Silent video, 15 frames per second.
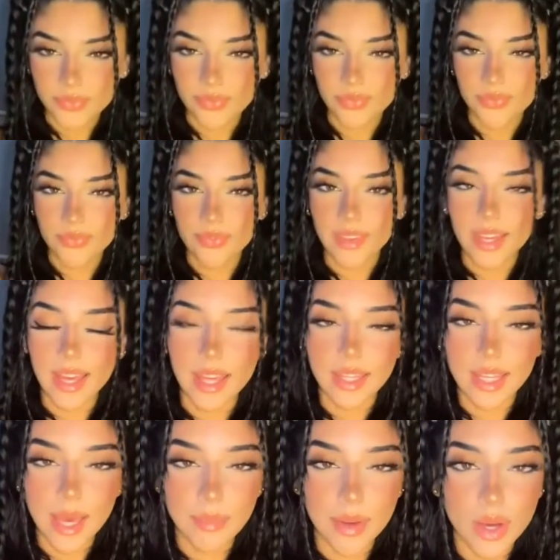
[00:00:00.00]
I'm saying? Like,
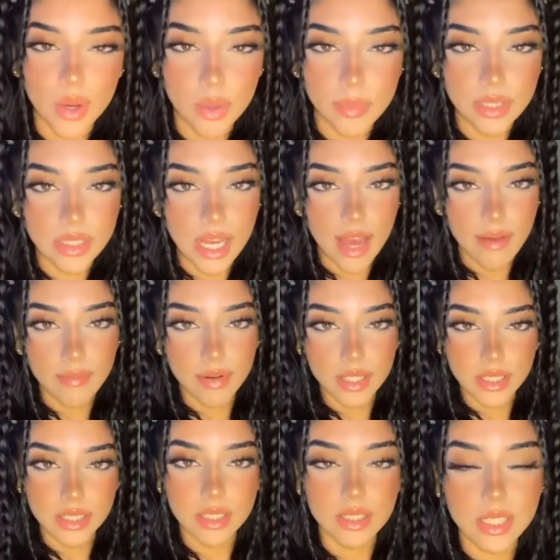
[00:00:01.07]
When we talk, when
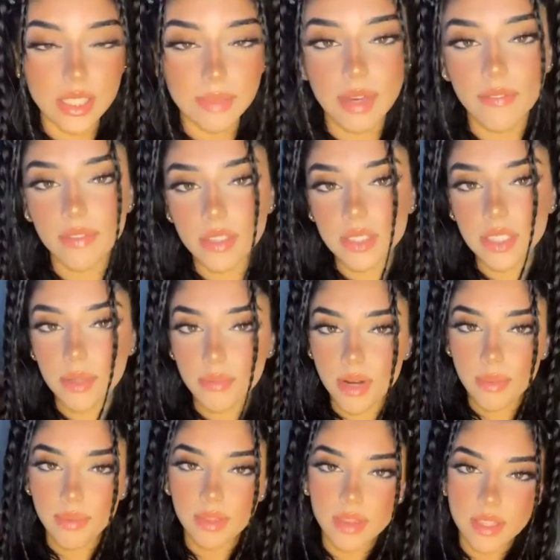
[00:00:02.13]
we try to talk about this stuff, you
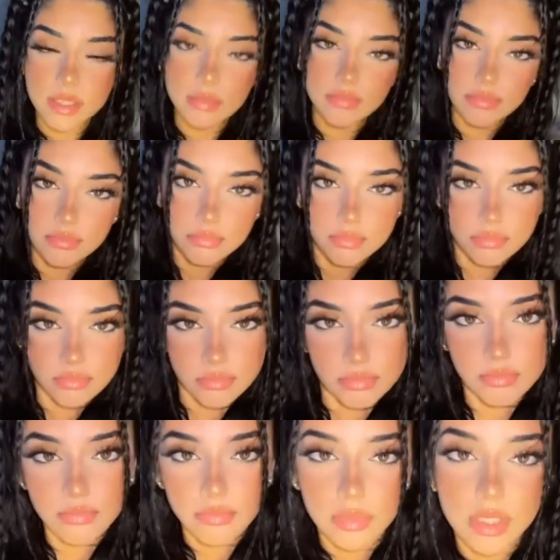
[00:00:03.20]
get young men like
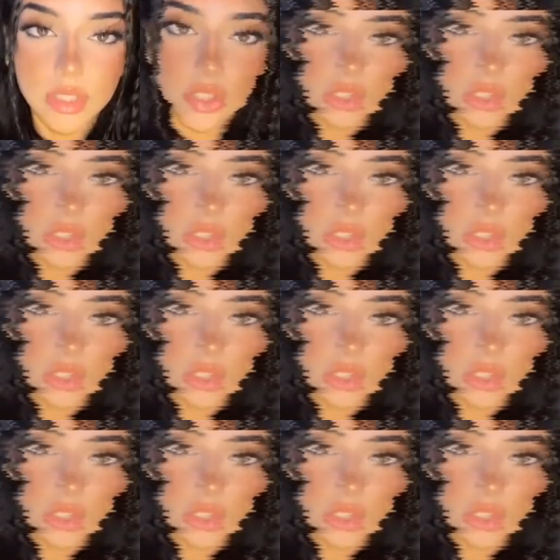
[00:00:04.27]
marijuana here